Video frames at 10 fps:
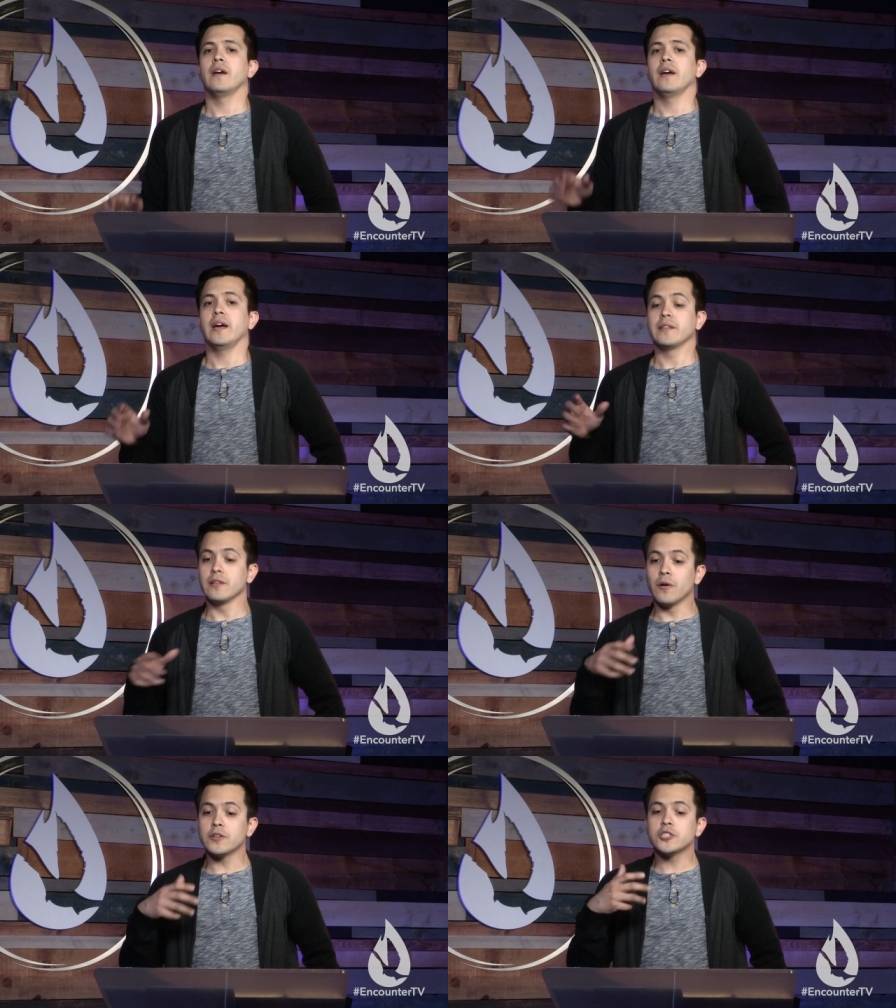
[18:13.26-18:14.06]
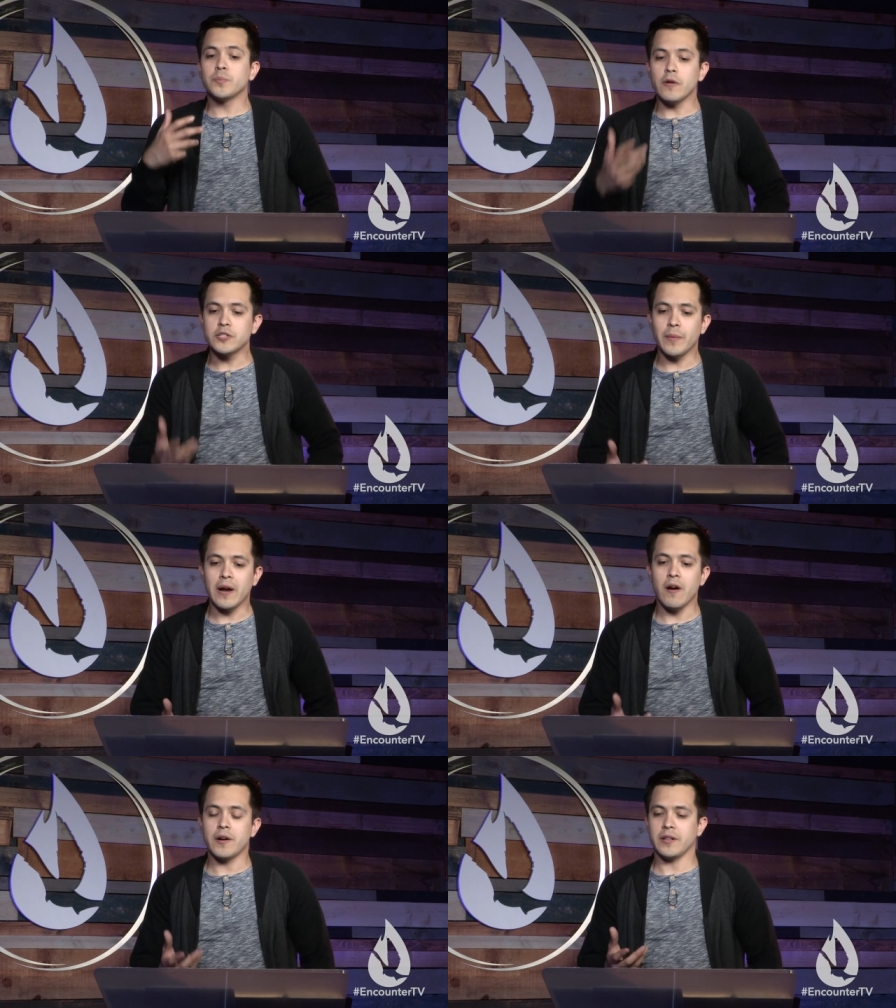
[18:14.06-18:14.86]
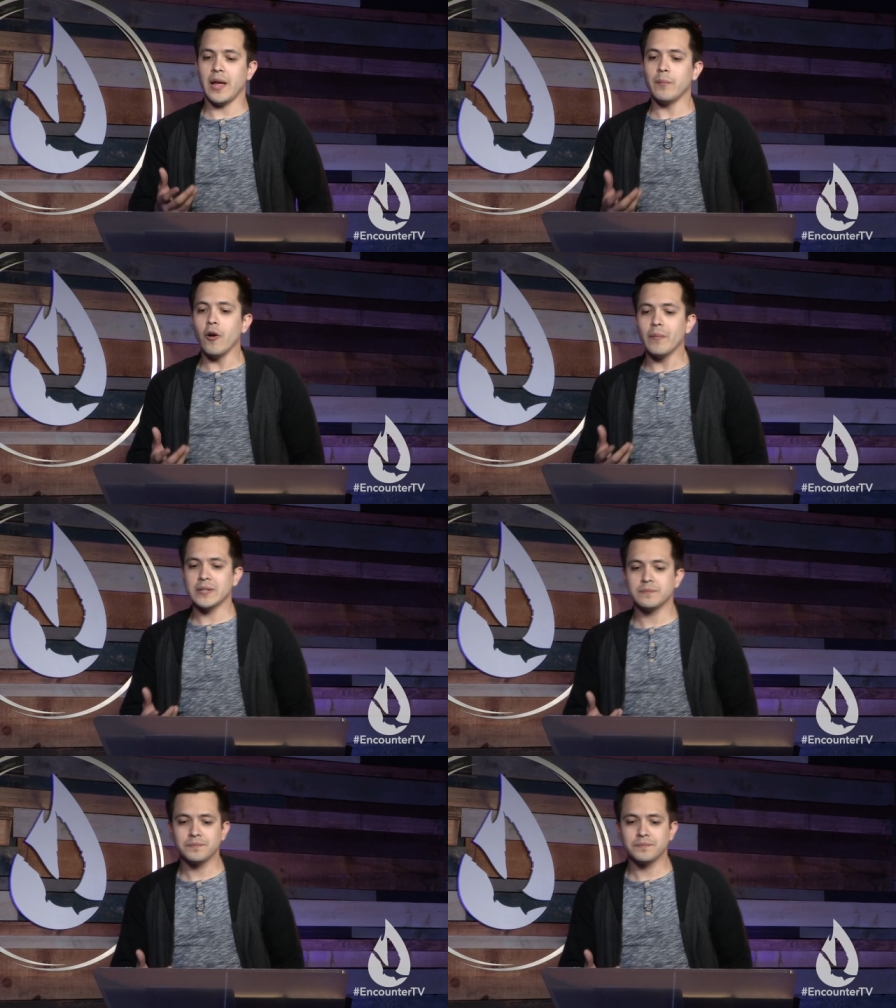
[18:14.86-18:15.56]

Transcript: And the Lord spoke to my heart in that moment.